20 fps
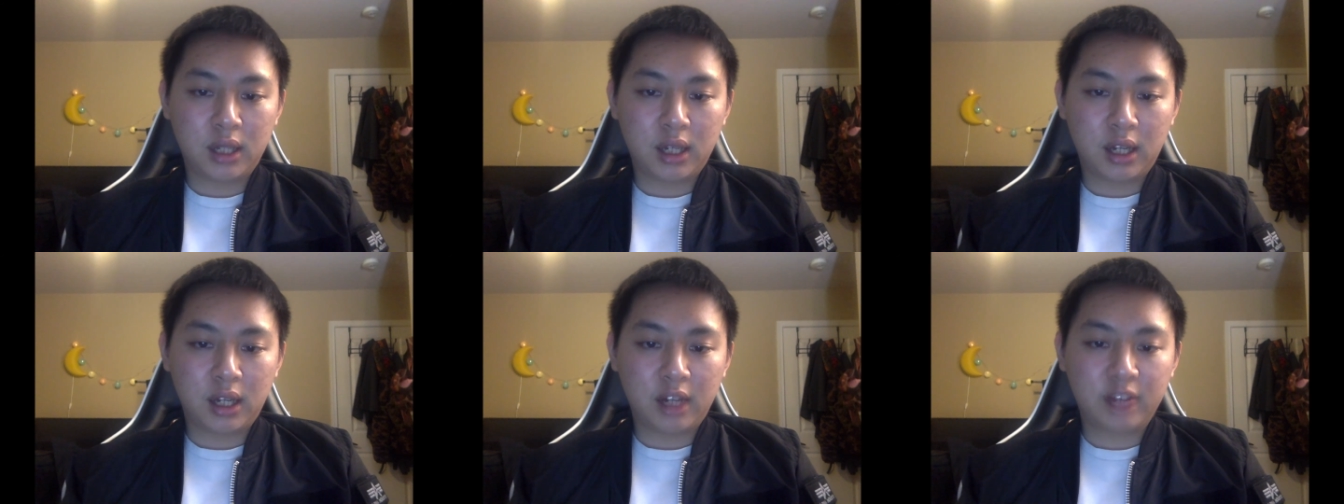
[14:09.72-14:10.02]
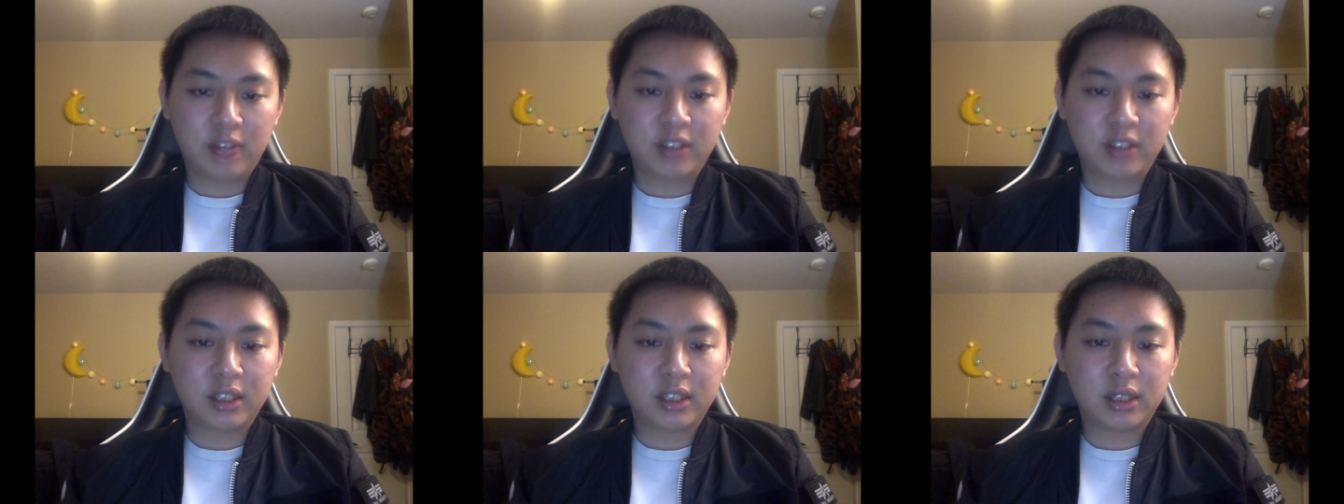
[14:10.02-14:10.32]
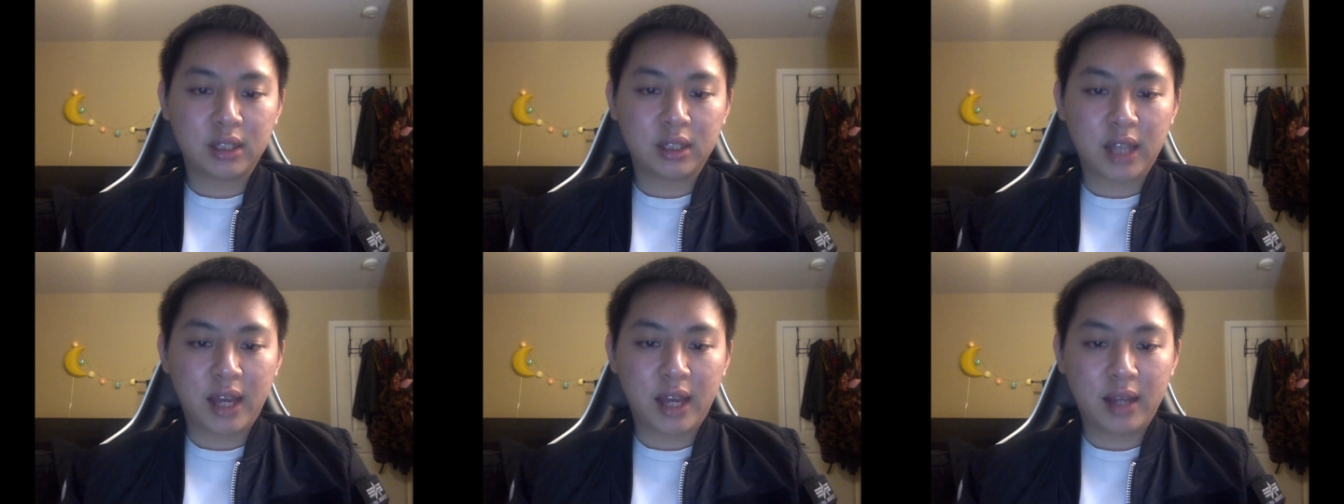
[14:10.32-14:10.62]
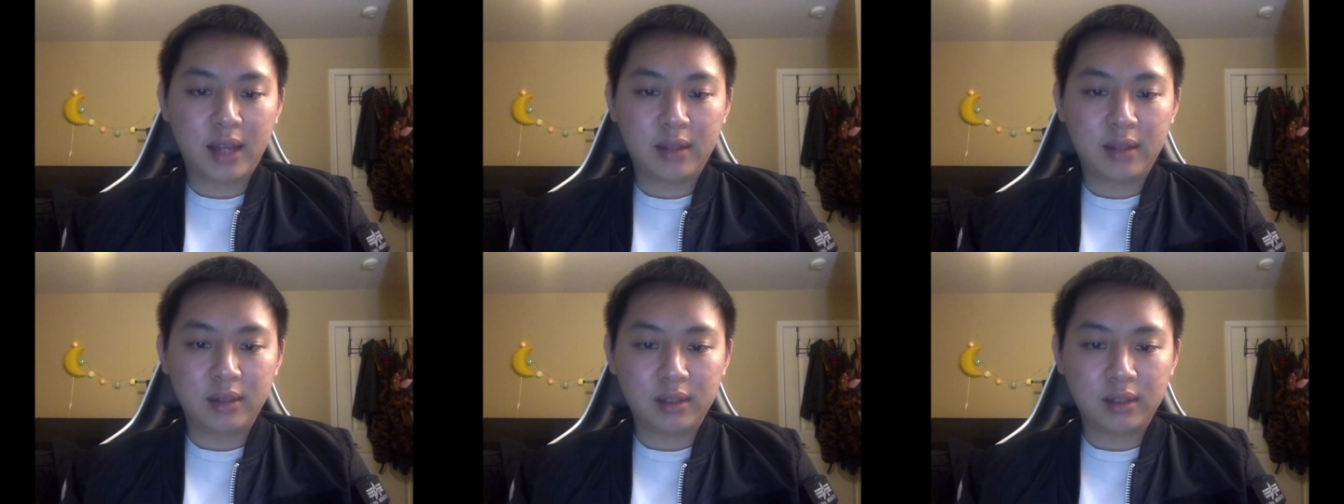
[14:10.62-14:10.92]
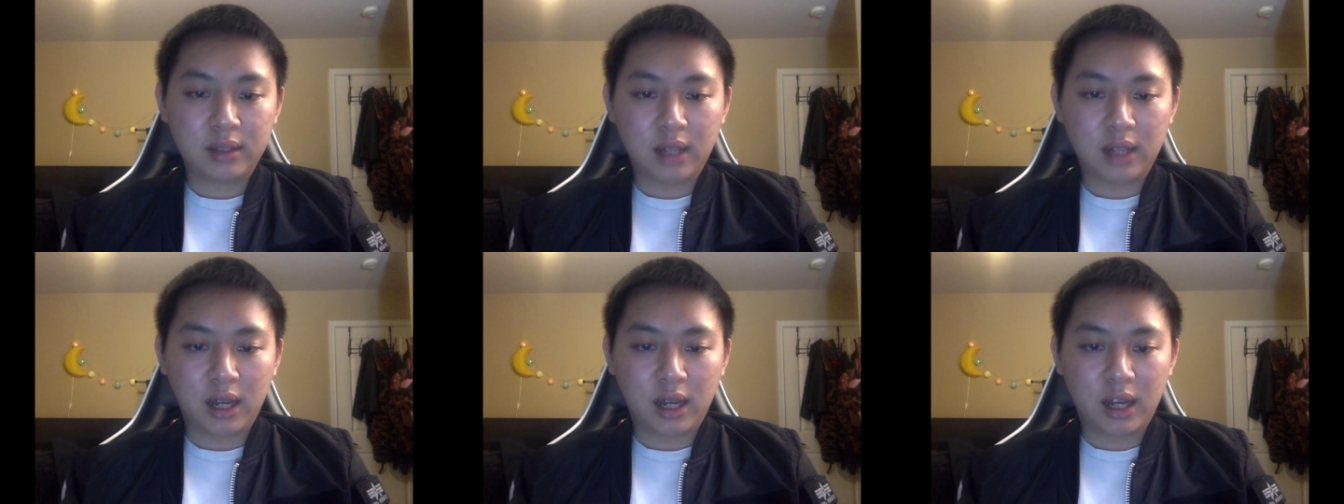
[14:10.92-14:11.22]
After
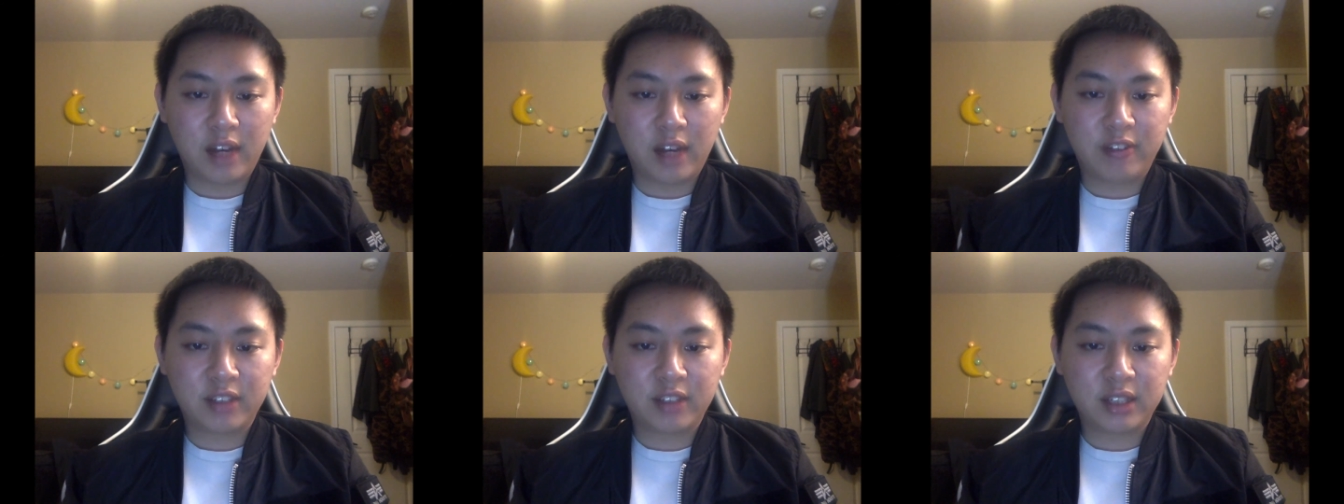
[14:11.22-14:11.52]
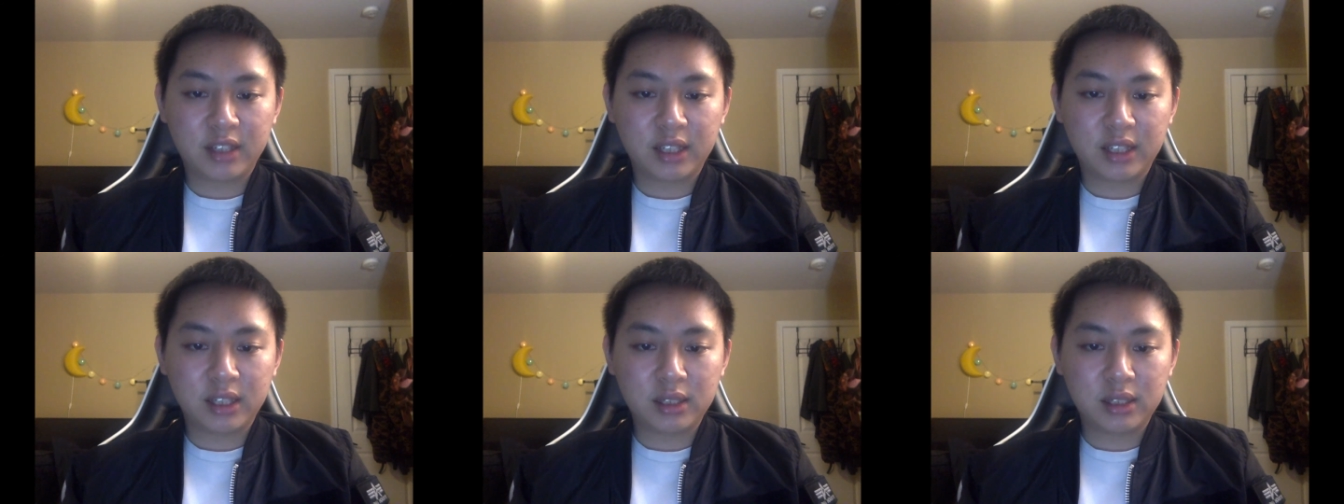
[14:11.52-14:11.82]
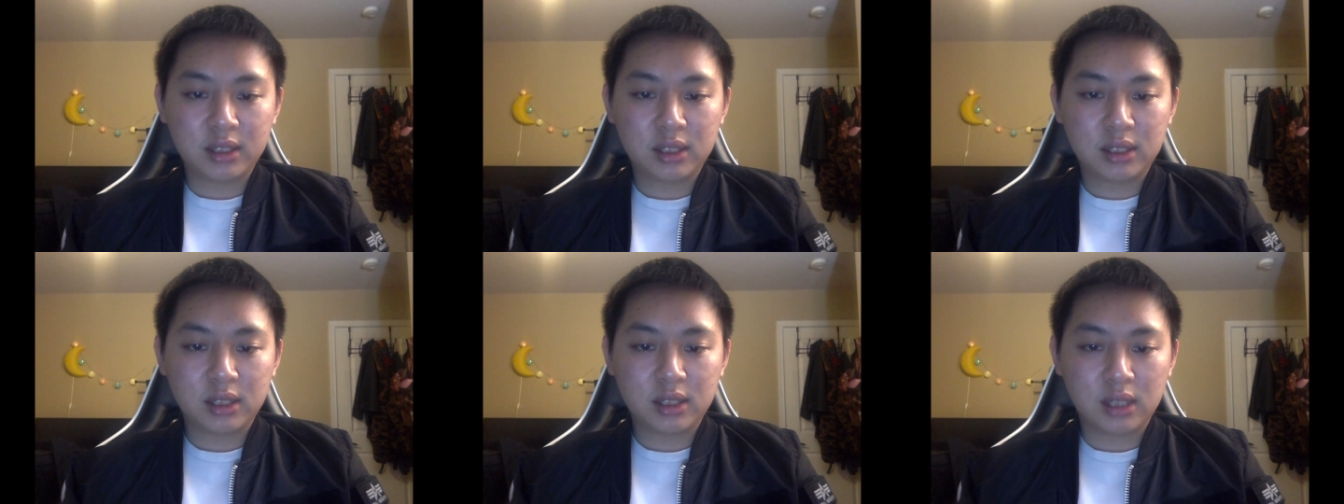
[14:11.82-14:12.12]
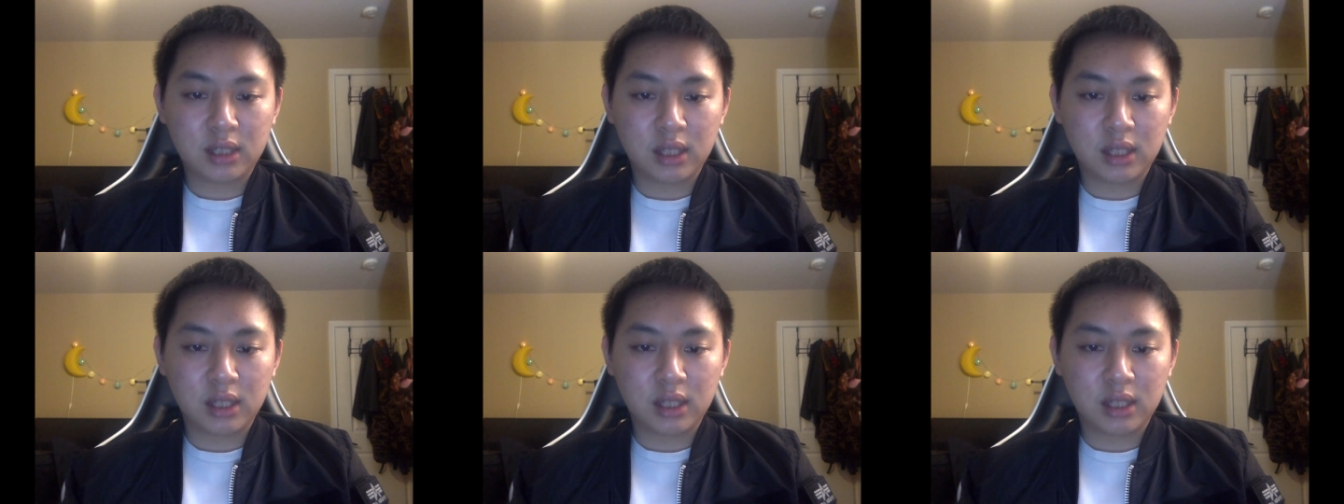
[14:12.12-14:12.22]
this,